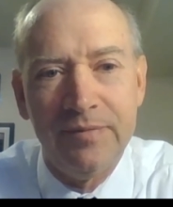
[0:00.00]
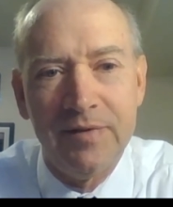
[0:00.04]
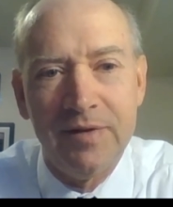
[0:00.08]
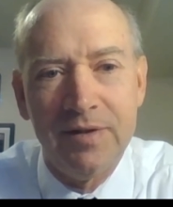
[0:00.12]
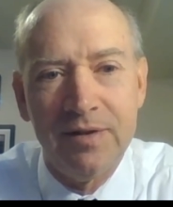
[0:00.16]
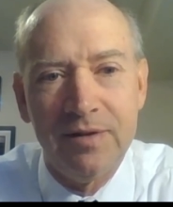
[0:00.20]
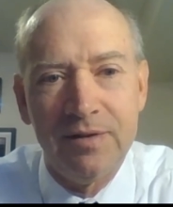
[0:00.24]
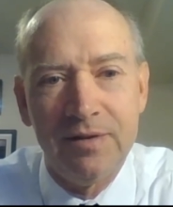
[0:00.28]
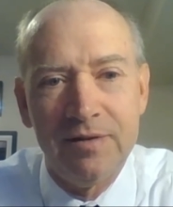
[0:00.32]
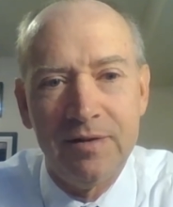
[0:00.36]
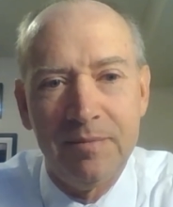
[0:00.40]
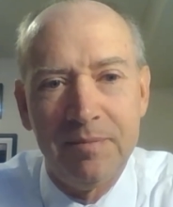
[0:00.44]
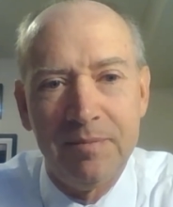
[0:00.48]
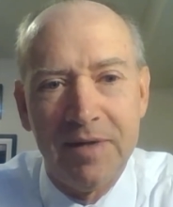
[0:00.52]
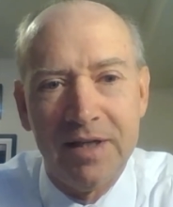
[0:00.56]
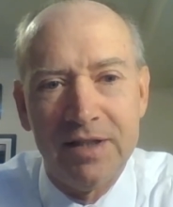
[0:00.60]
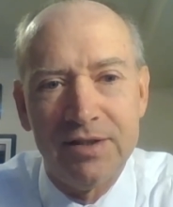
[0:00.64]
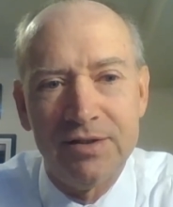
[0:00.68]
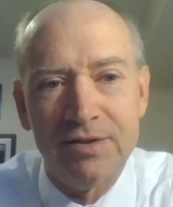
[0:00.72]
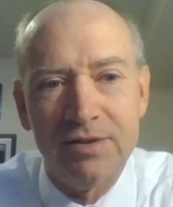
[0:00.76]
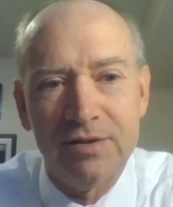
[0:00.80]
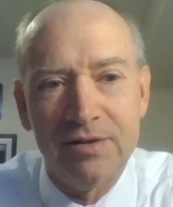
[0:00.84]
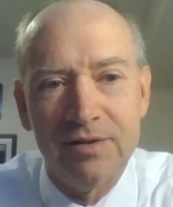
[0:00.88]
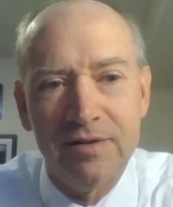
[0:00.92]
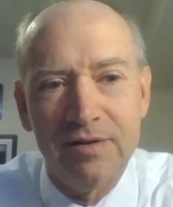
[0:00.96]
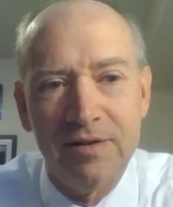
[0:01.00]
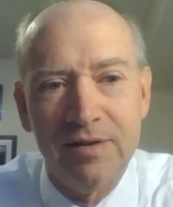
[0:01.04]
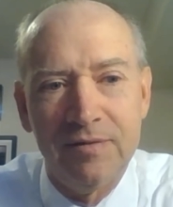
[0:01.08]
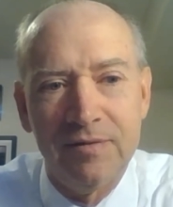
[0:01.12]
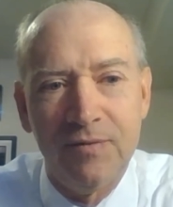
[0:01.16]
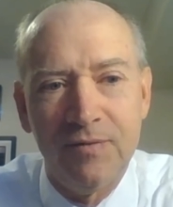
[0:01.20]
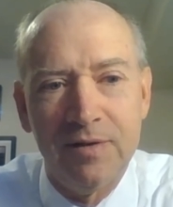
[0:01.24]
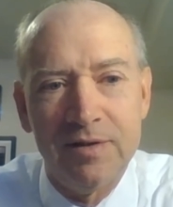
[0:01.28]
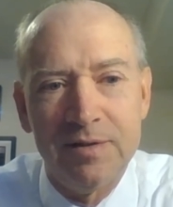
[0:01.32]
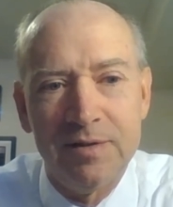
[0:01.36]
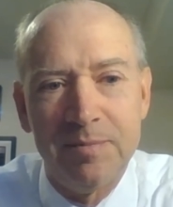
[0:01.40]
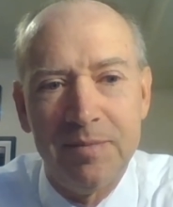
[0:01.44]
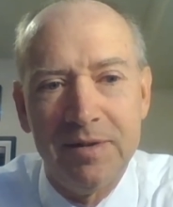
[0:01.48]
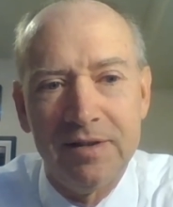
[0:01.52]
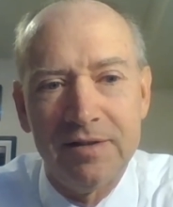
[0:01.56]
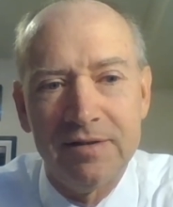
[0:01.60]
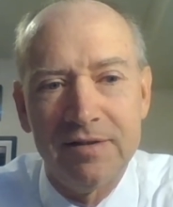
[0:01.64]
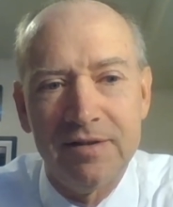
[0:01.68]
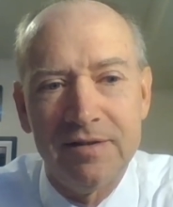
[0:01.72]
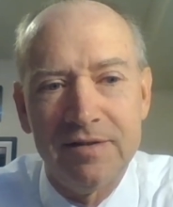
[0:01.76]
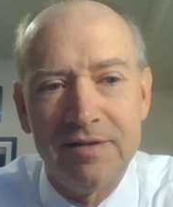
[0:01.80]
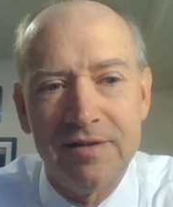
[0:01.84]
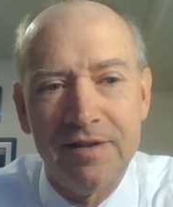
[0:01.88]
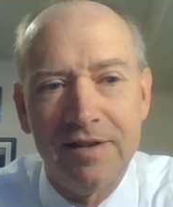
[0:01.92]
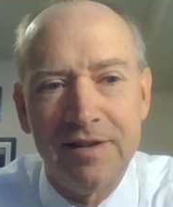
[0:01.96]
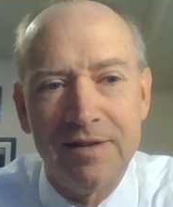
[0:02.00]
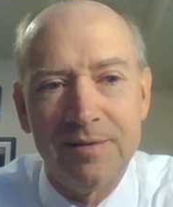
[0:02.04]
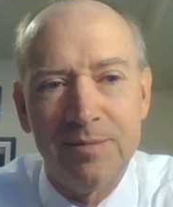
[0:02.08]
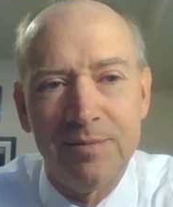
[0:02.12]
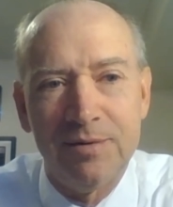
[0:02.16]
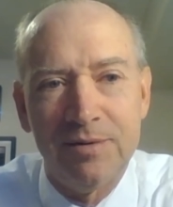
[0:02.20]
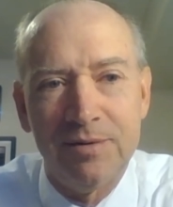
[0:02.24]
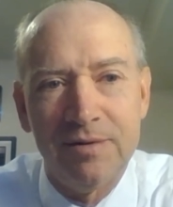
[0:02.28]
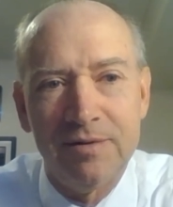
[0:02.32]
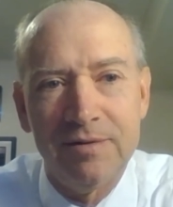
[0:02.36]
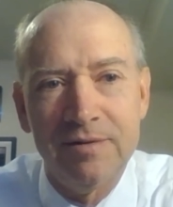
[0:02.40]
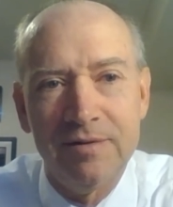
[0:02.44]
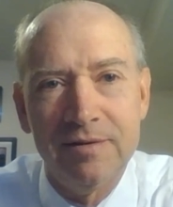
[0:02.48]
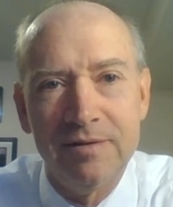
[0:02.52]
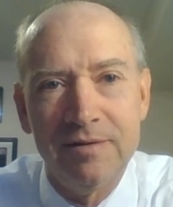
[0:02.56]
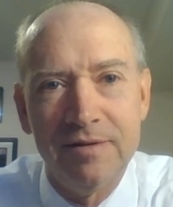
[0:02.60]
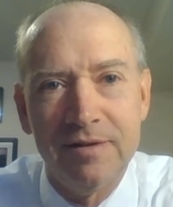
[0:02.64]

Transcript: to measure if it's being sustainable.